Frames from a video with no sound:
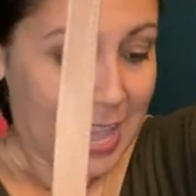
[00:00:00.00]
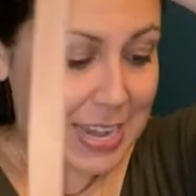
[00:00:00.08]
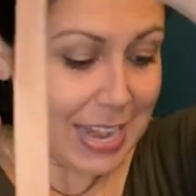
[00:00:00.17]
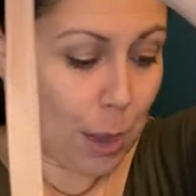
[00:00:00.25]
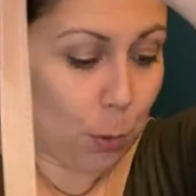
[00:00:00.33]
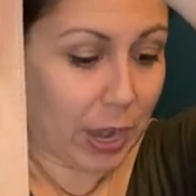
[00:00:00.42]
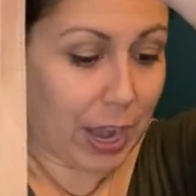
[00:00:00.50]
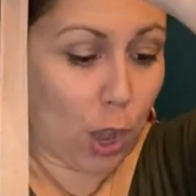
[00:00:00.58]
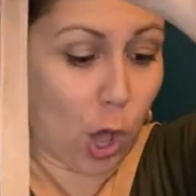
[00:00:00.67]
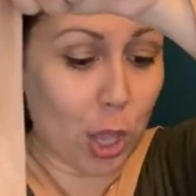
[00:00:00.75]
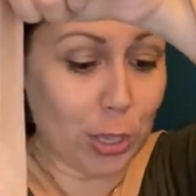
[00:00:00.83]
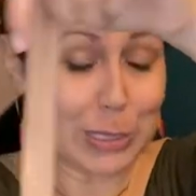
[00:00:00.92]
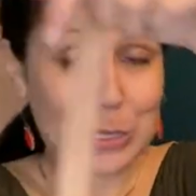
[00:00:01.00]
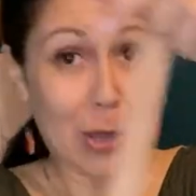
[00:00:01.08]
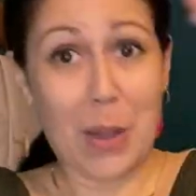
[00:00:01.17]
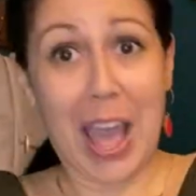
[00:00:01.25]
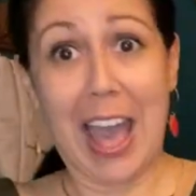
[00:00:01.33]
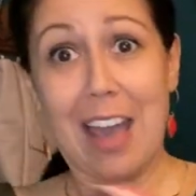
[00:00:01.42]
Now what I
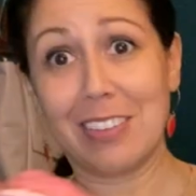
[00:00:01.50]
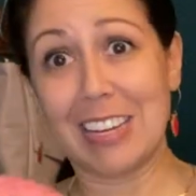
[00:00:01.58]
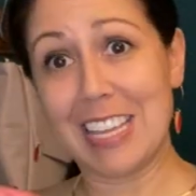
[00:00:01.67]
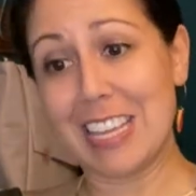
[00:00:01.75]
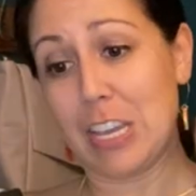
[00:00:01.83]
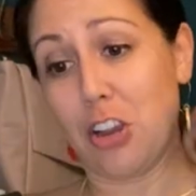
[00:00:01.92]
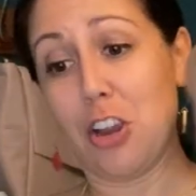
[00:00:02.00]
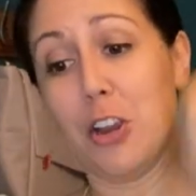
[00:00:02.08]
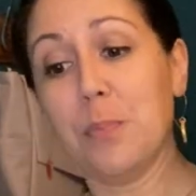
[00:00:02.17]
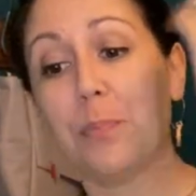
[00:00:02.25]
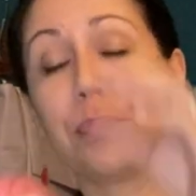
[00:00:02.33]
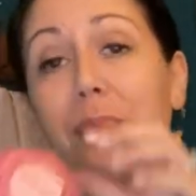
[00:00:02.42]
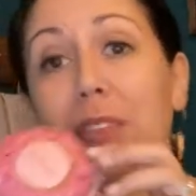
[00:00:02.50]
also have in here